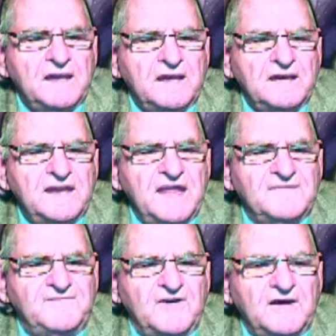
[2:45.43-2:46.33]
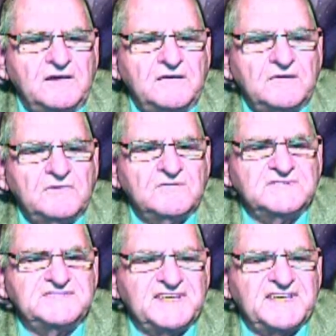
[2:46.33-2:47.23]
Nineveh
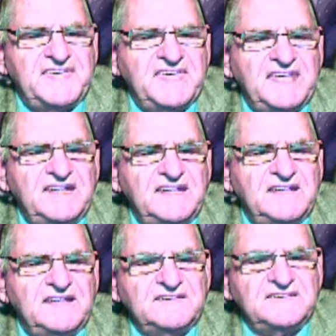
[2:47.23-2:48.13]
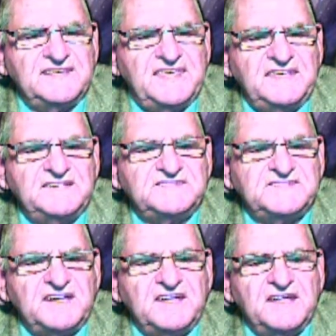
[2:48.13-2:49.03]
was a key
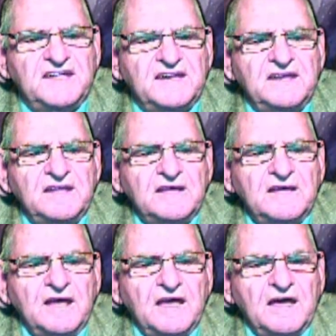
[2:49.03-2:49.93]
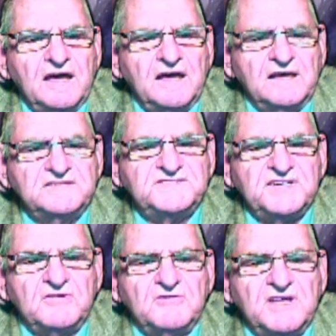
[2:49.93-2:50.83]
city in
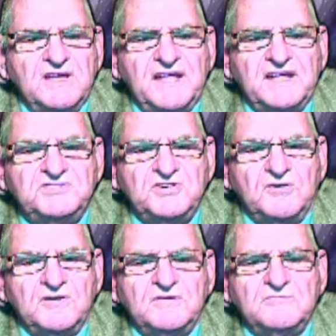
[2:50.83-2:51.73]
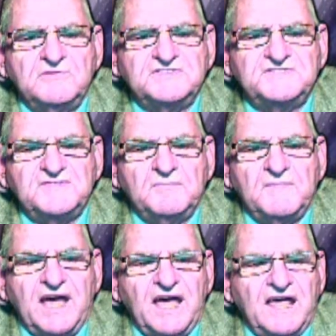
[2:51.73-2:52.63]
Assyria, and Jonah was from
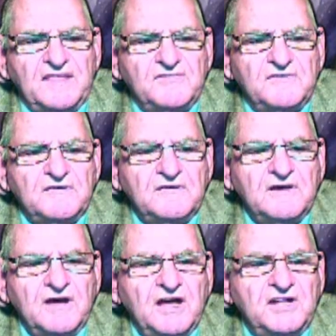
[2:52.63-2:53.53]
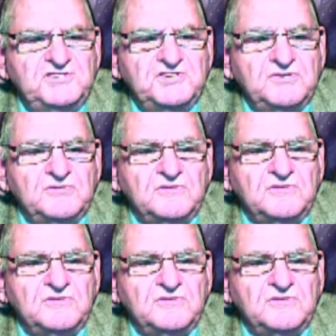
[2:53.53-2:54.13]
God, a Jew.